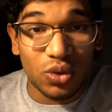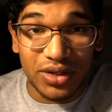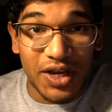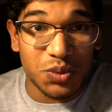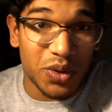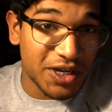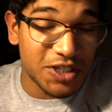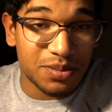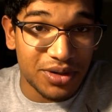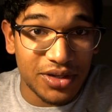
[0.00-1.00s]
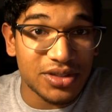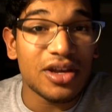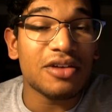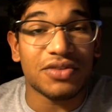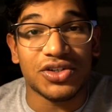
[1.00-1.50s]
to organize work experience
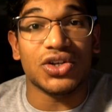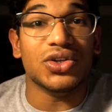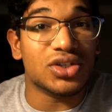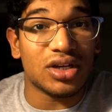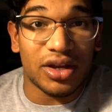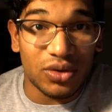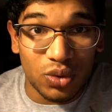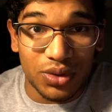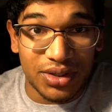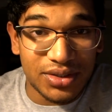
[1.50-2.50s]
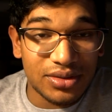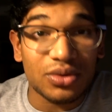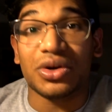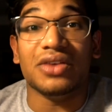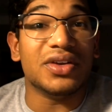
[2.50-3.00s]
for June, July, August,
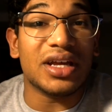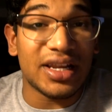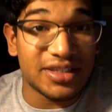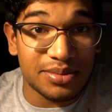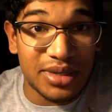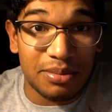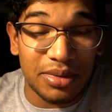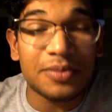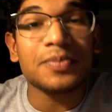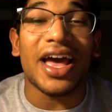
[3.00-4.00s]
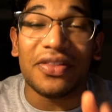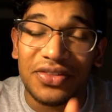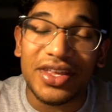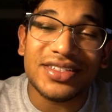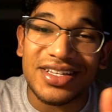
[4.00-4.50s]
or even early September.
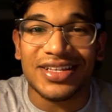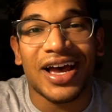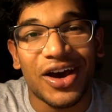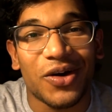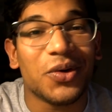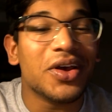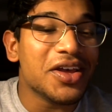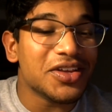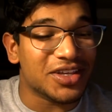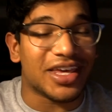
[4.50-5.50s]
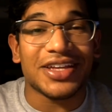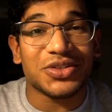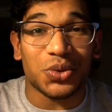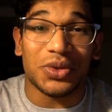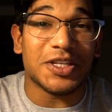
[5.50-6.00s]
And this is how you
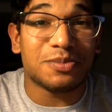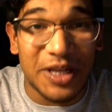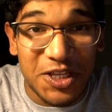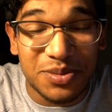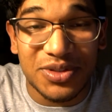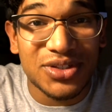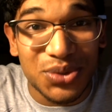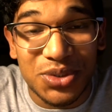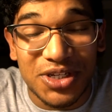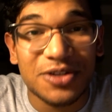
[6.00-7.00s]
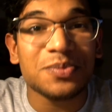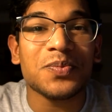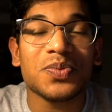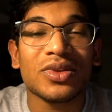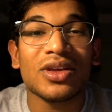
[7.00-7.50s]
get all these placements sorted.
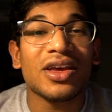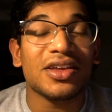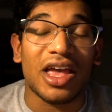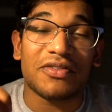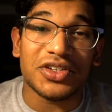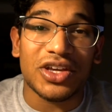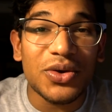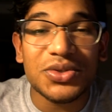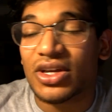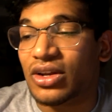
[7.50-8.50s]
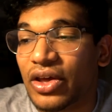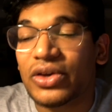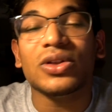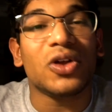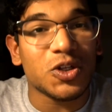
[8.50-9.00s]
You have to go to your
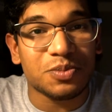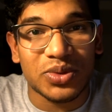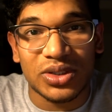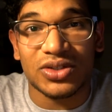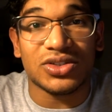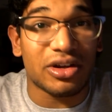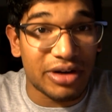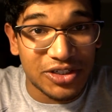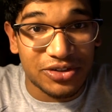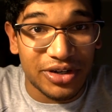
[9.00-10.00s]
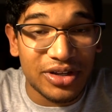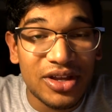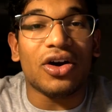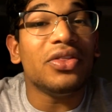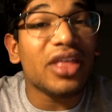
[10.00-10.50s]
local hospital's directory.
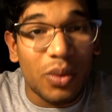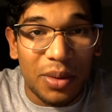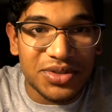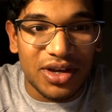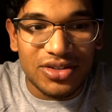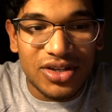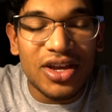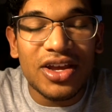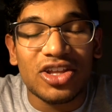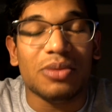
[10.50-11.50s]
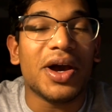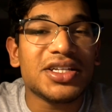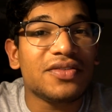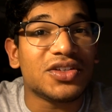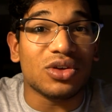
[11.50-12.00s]
On their website, you
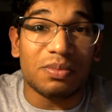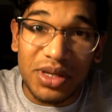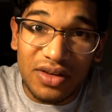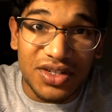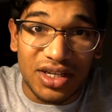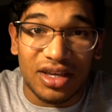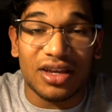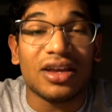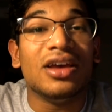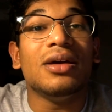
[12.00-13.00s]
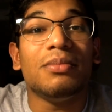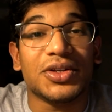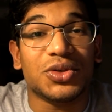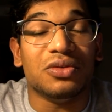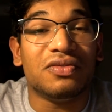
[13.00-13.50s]
might have to do a bit of digging,
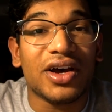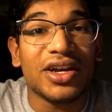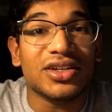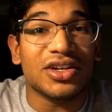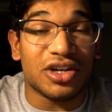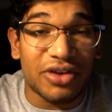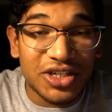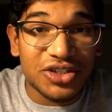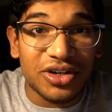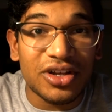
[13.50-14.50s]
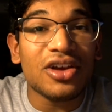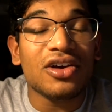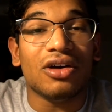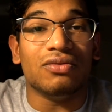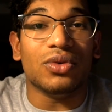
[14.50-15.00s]
but you'll find a directory
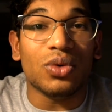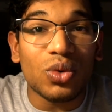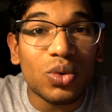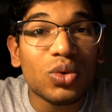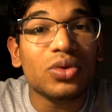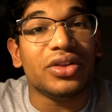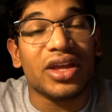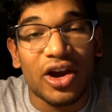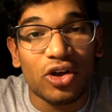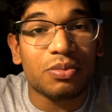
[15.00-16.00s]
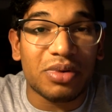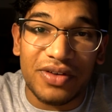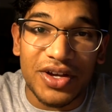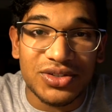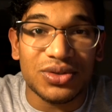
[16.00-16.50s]
of all the health
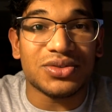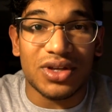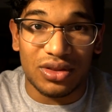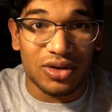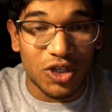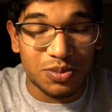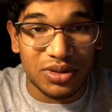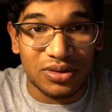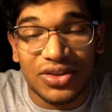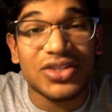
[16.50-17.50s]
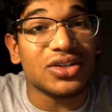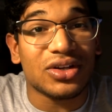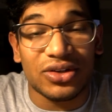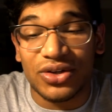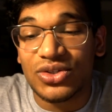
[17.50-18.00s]
professionals in the hospital. This
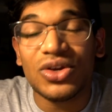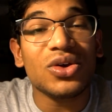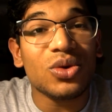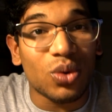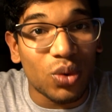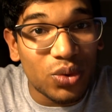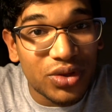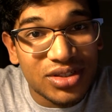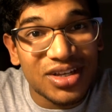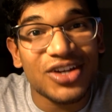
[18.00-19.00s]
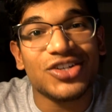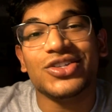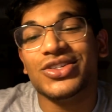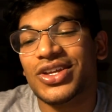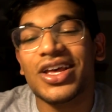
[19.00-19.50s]
includes all the
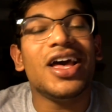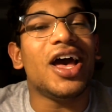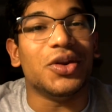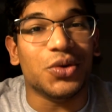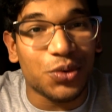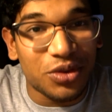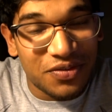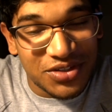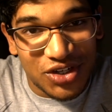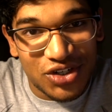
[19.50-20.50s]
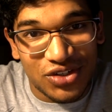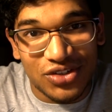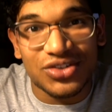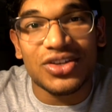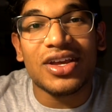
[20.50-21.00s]
surgeons and all the
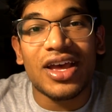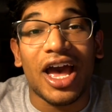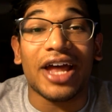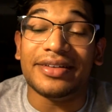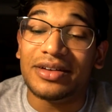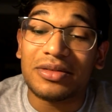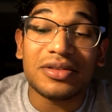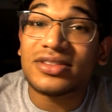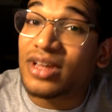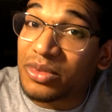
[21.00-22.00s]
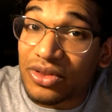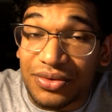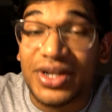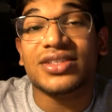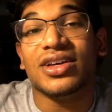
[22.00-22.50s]
physicians and some of the
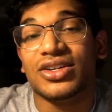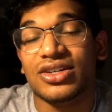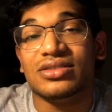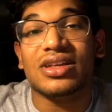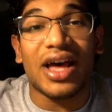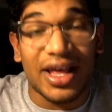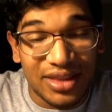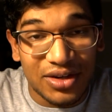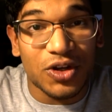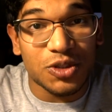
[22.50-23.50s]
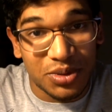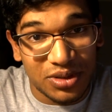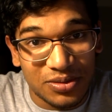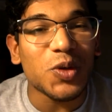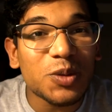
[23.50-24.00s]
researchers at that
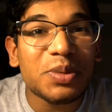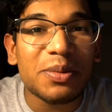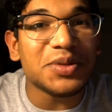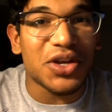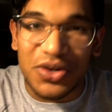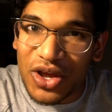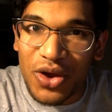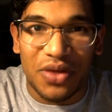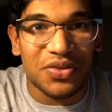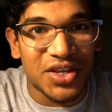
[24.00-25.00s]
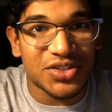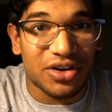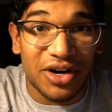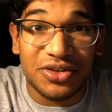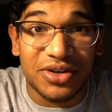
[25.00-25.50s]
hospital. A lot of people don't know that these
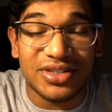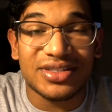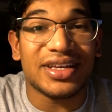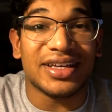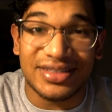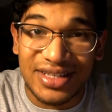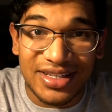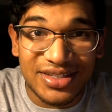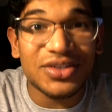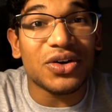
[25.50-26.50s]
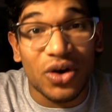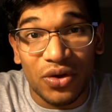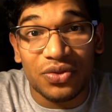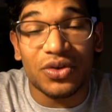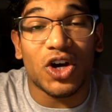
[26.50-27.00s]
directories exist
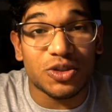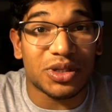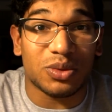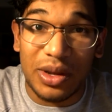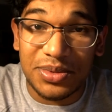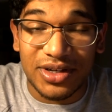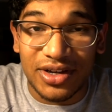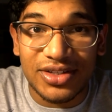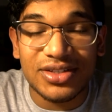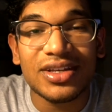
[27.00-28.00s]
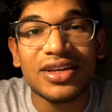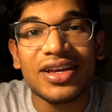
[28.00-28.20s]
on the hospital websites.